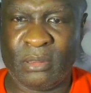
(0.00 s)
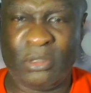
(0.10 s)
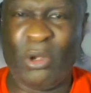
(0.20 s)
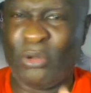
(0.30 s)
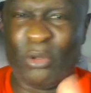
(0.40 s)

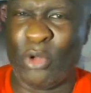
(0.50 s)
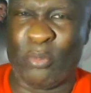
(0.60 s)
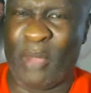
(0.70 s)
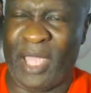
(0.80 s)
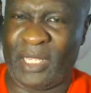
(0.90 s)
You don't know
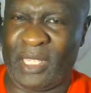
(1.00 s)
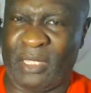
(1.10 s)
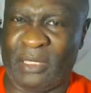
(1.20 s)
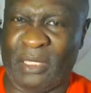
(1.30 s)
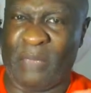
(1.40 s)
nobody
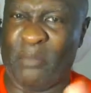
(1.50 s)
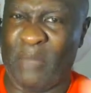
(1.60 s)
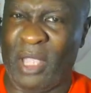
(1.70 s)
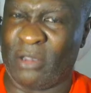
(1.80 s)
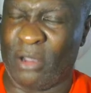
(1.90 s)
in
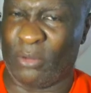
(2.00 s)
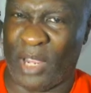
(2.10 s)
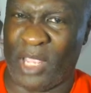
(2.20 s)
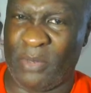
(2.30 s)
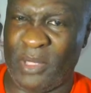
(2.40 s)
Mecca,
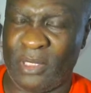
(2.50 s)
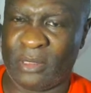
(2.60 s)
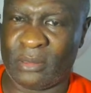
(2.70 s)
Arabia,